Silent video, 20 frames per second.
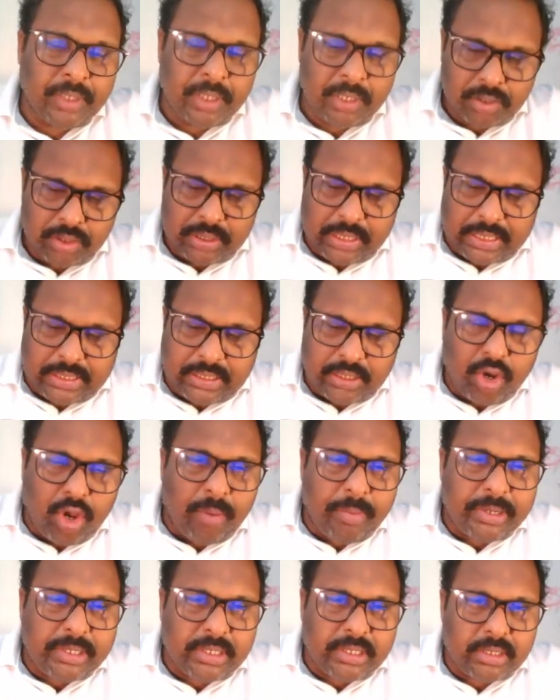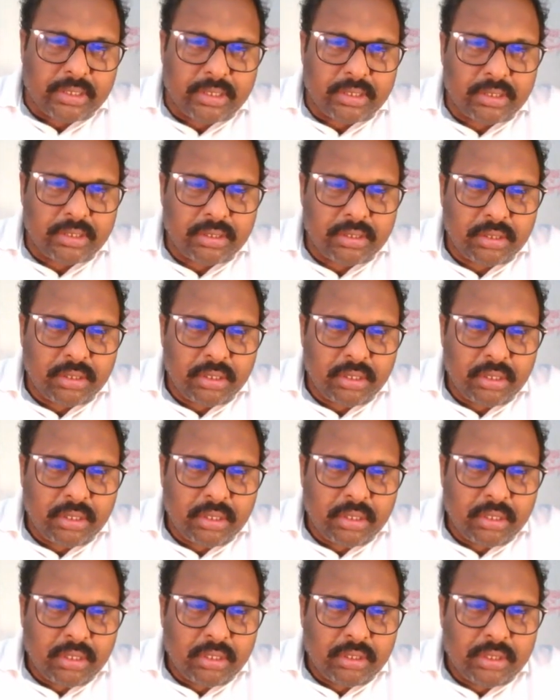So that's a common sense.
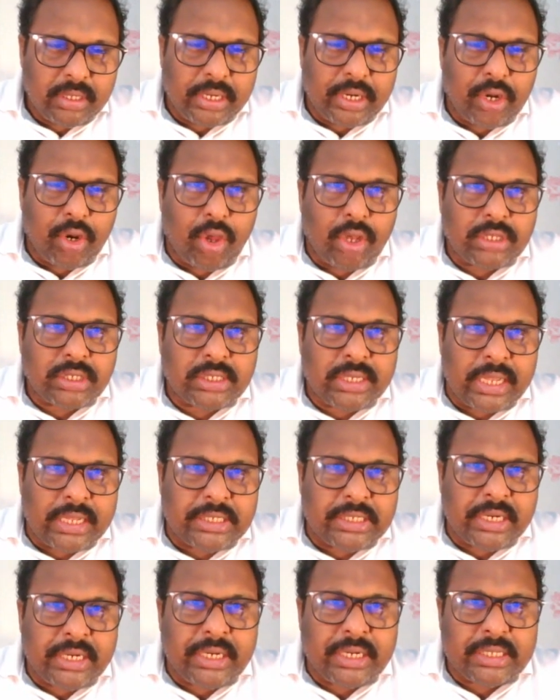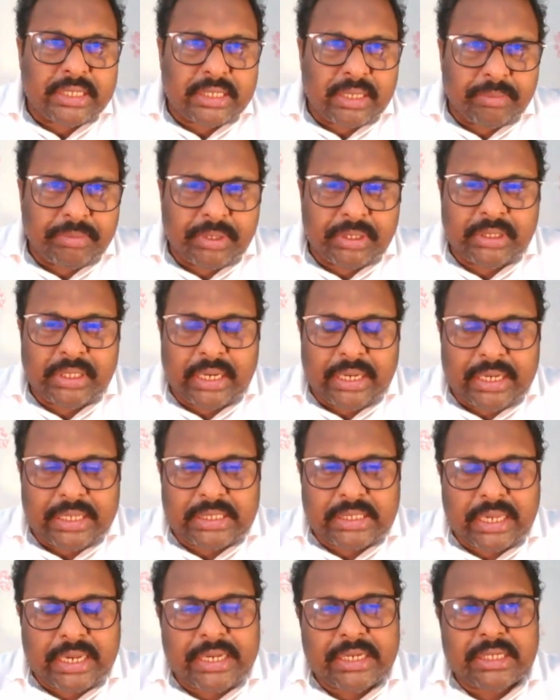That loss tangent is something that
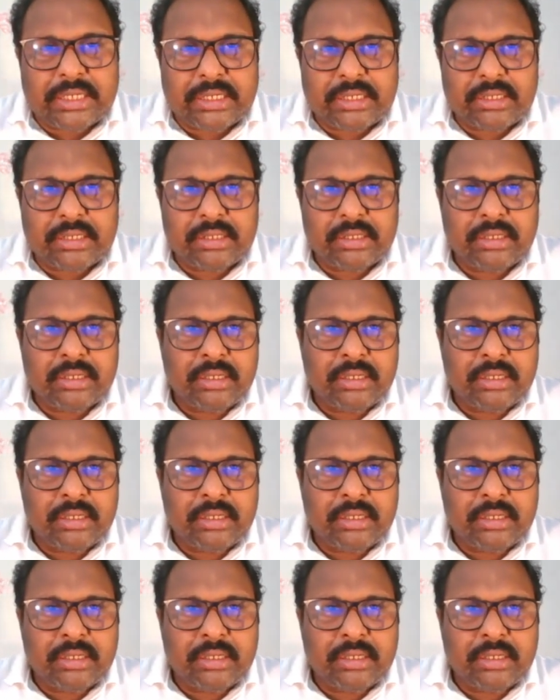decides